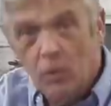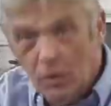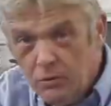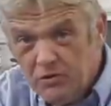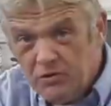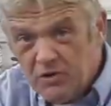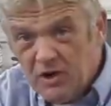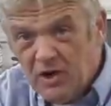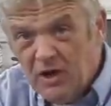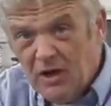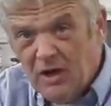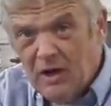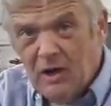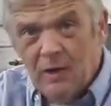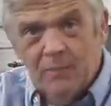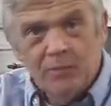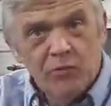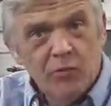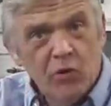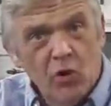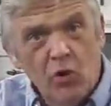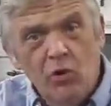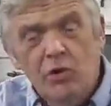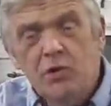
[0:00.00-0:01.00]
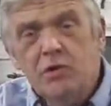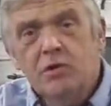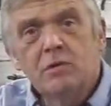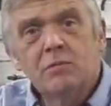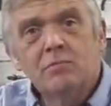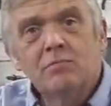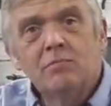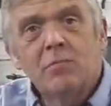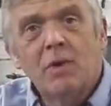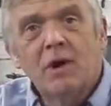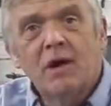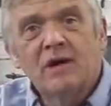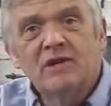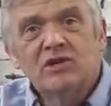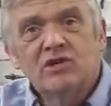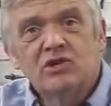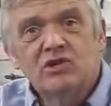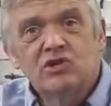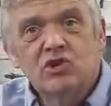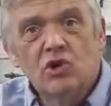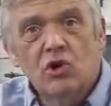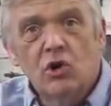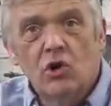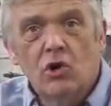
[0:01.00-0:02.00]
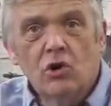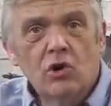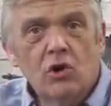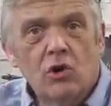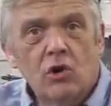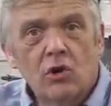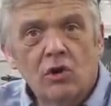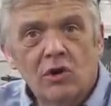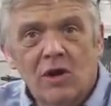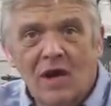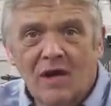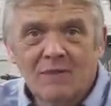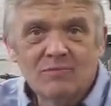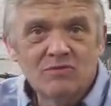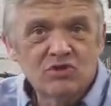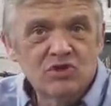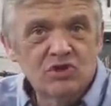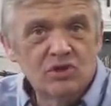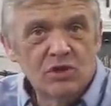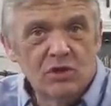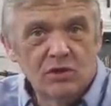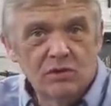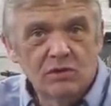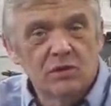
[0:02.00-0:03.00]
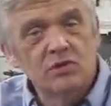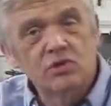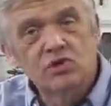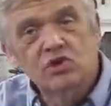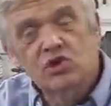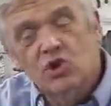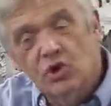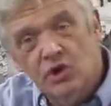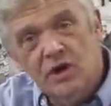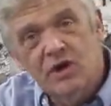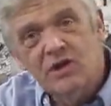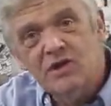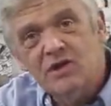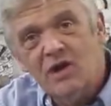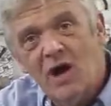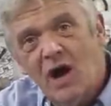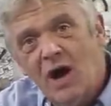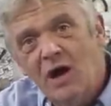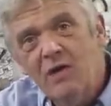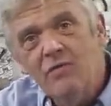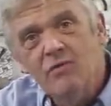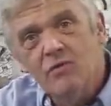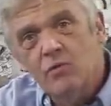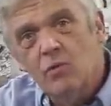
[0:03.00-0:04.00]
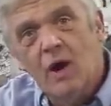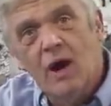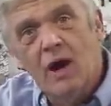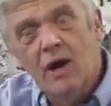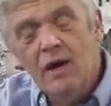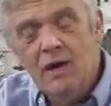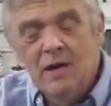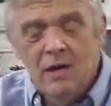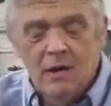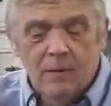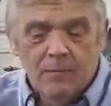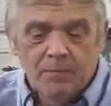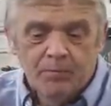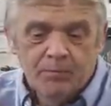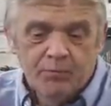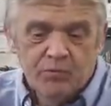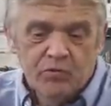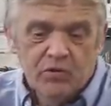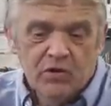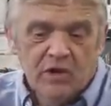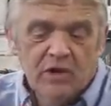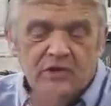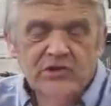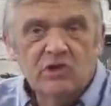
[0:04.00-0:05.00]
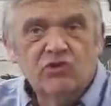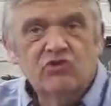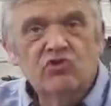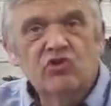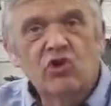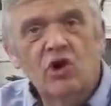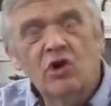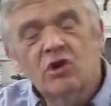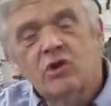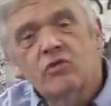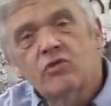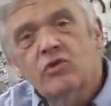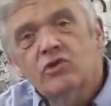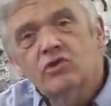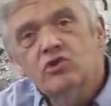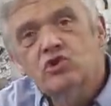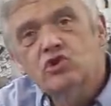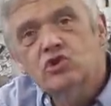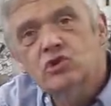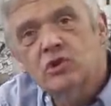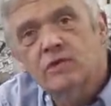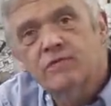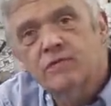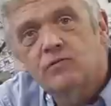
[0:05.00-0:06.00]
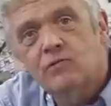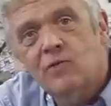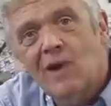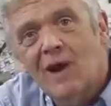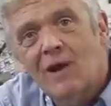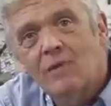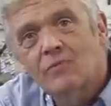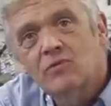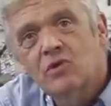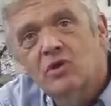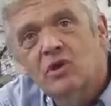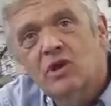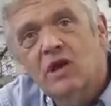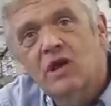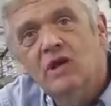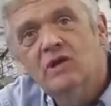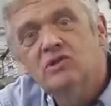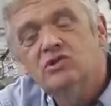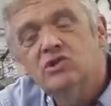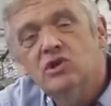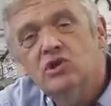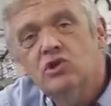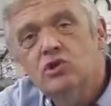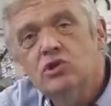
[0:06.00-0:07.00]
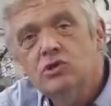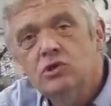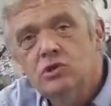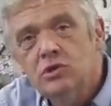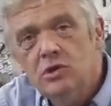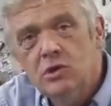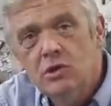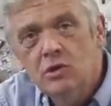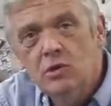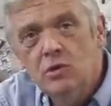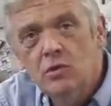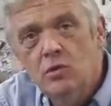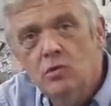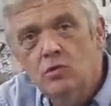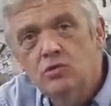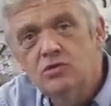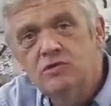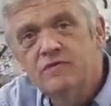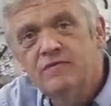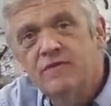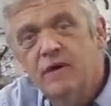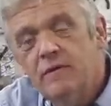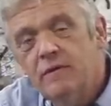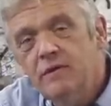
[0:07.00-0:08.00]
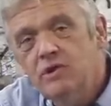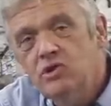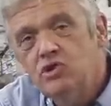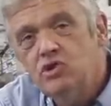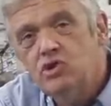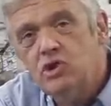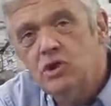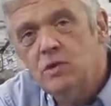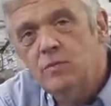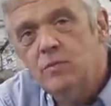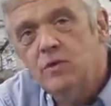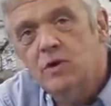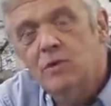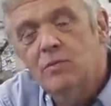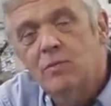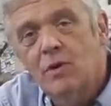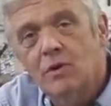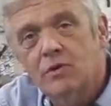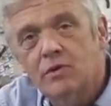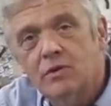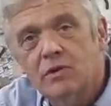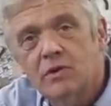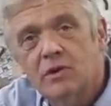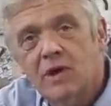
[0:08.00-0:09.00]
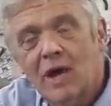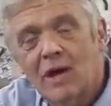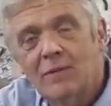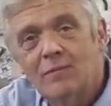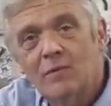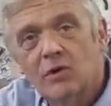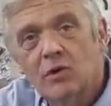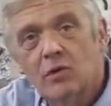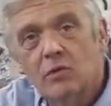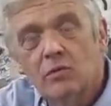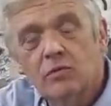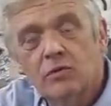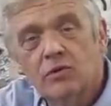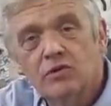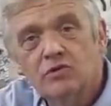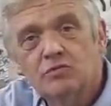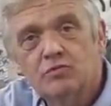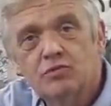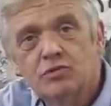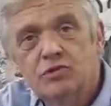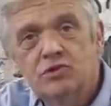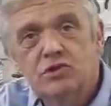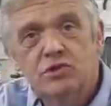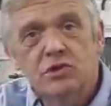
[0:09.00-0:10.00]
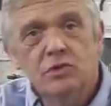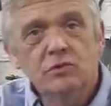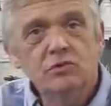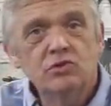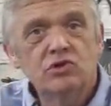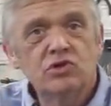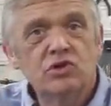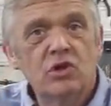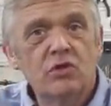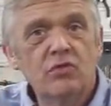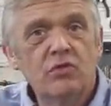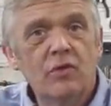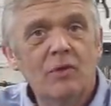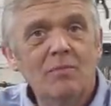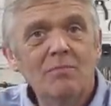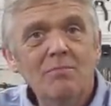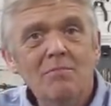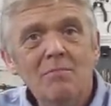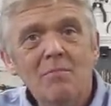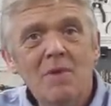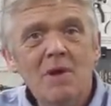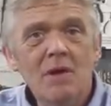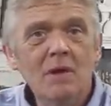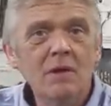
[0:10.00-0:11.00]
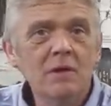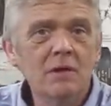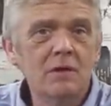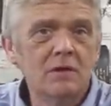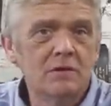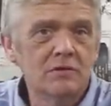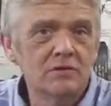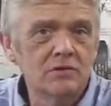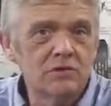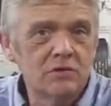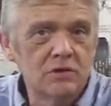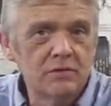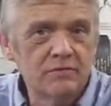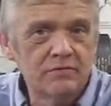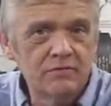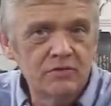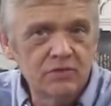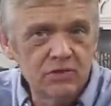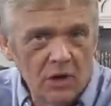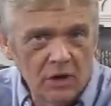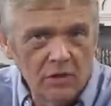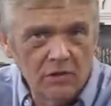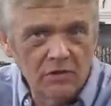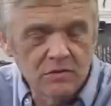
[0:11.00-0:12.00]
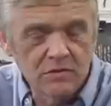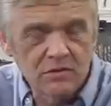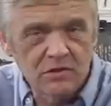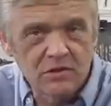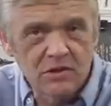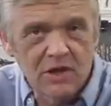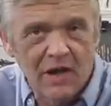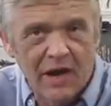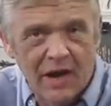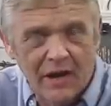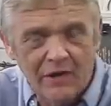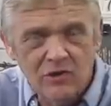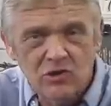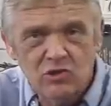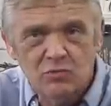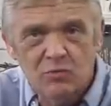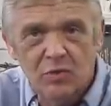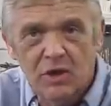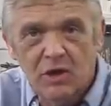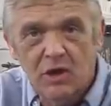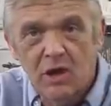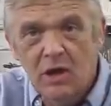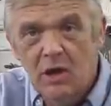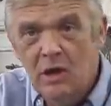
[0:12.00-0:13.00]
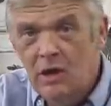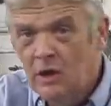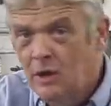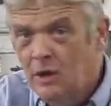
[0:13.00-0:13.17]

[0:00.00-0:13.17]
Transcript: want, or you can buy chalk or limestone and cook it. Either way, there's a ton of this stuff around and it is a huge, very cheap commodity chemical that's produced in the millions of tons and has been